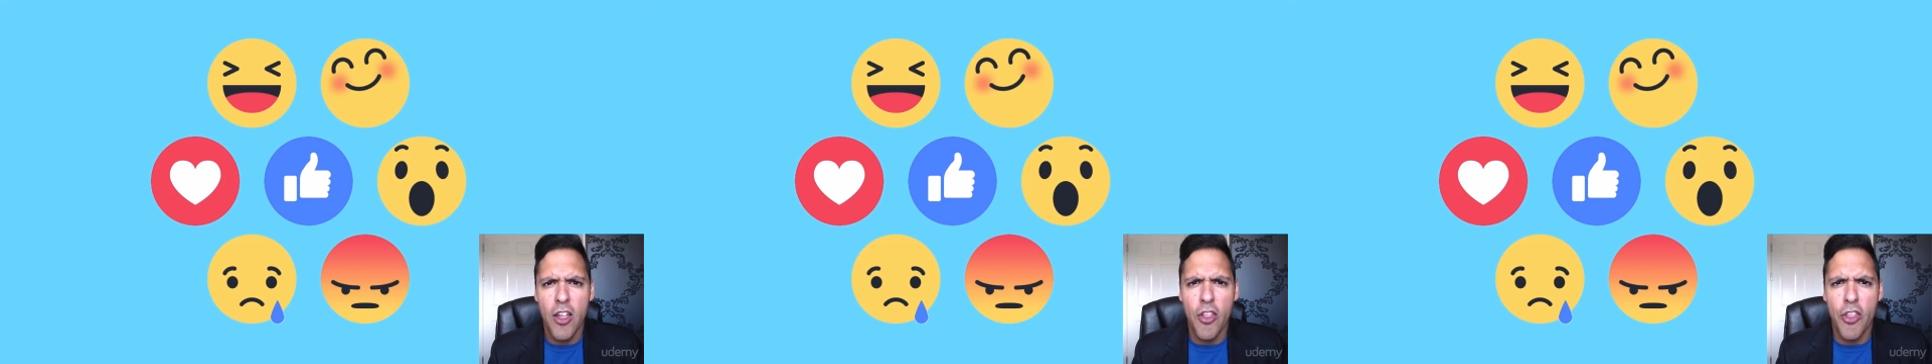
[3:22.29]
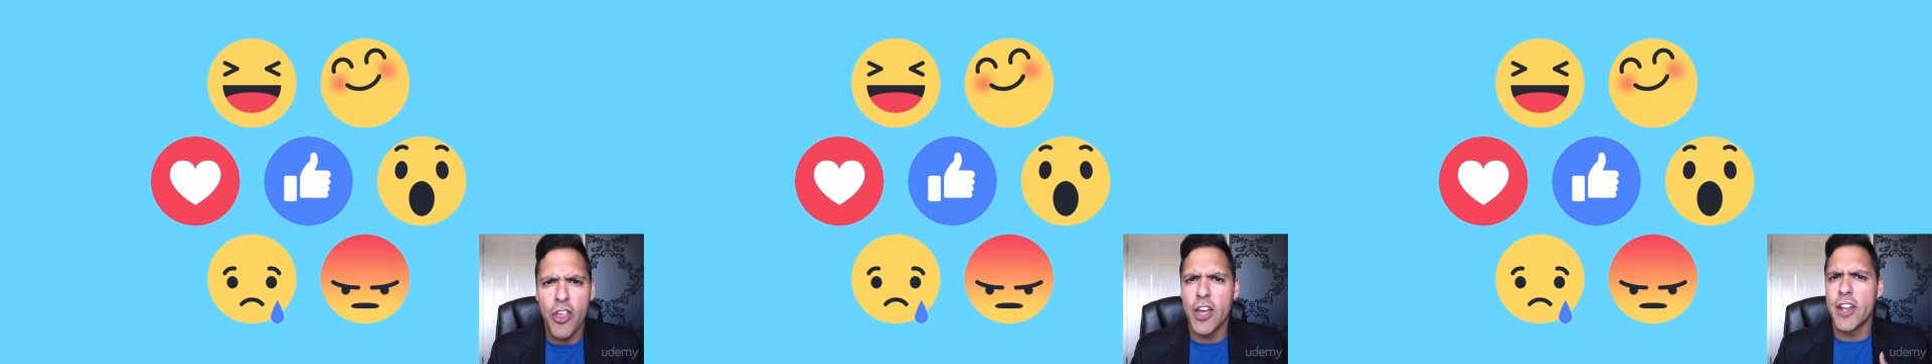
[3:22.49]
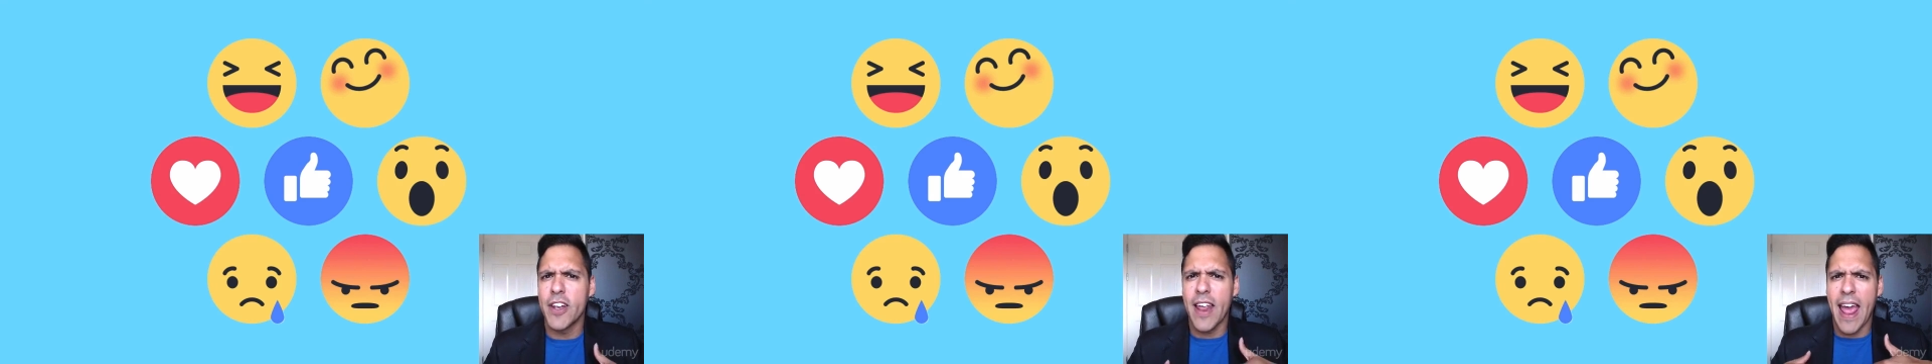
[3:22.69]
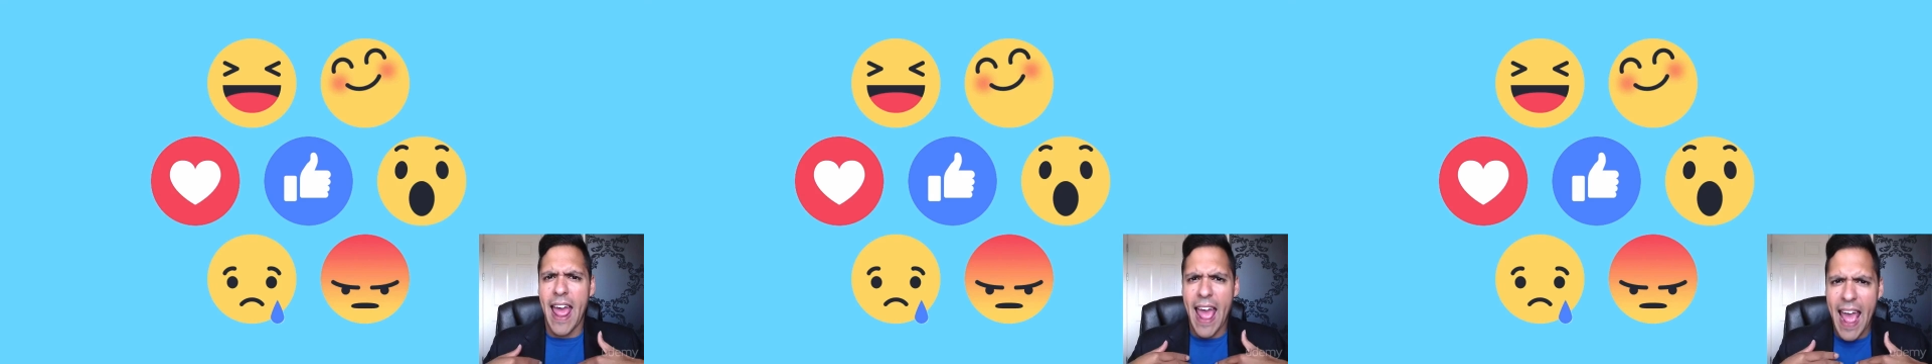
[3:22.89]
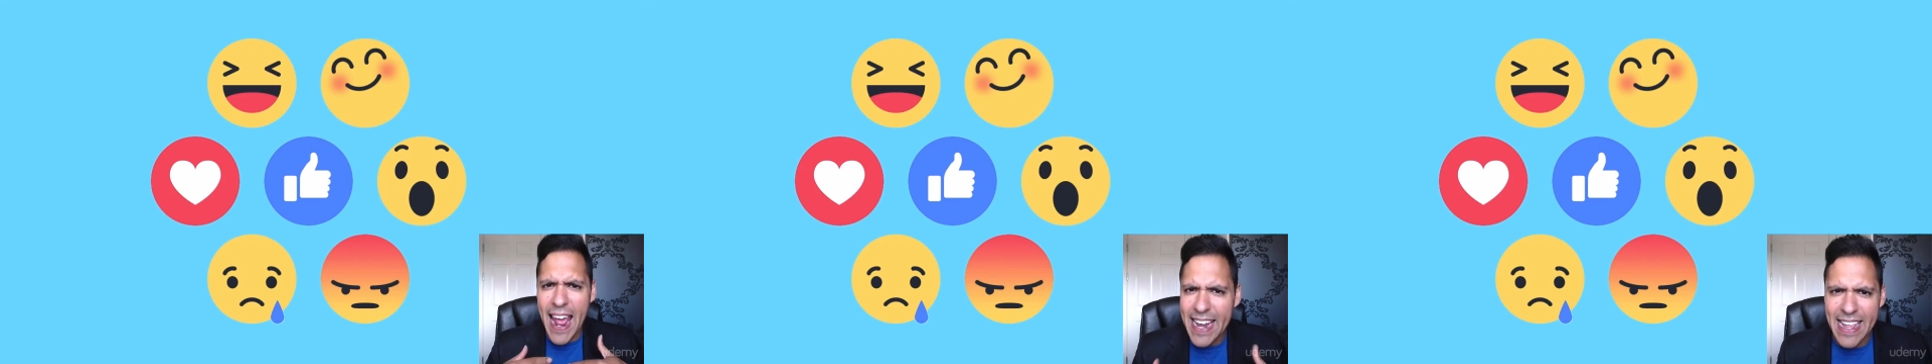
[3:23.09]
than
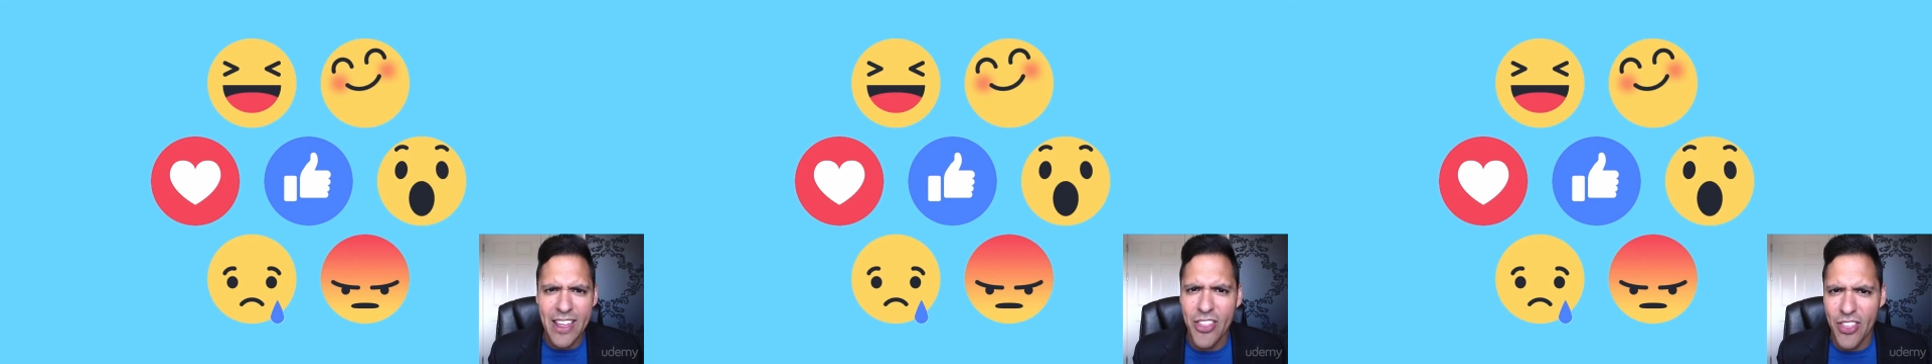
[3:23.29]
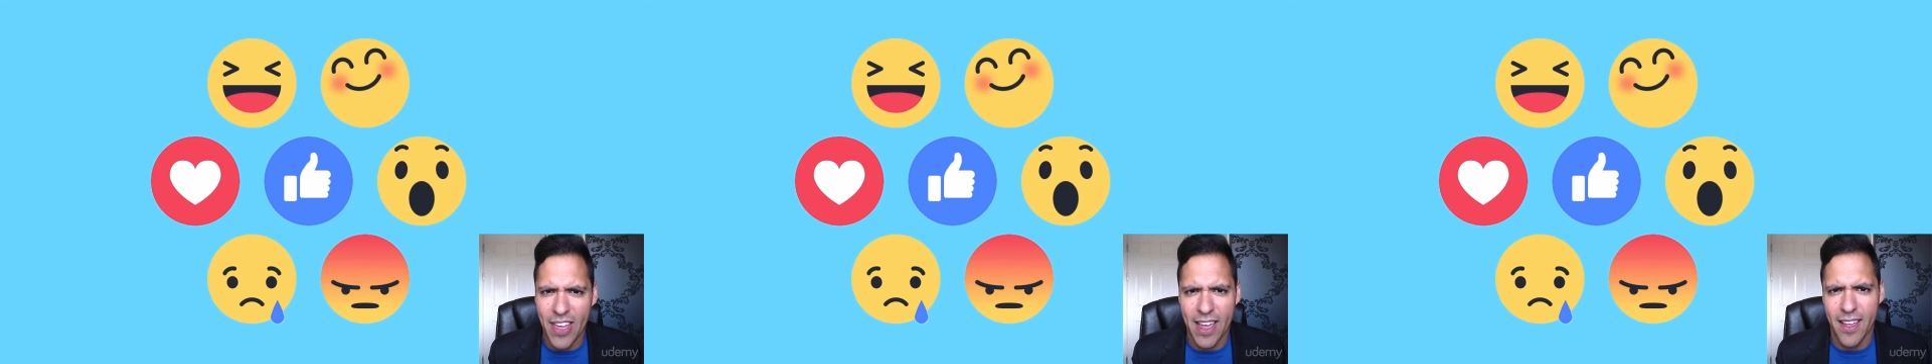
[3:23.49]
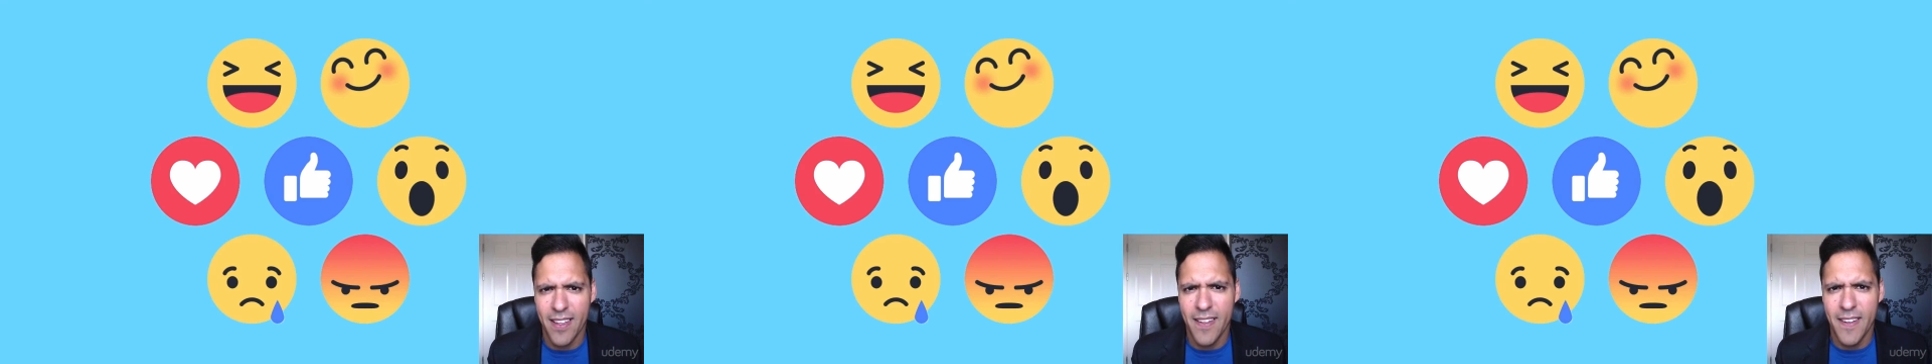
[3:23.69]
anything.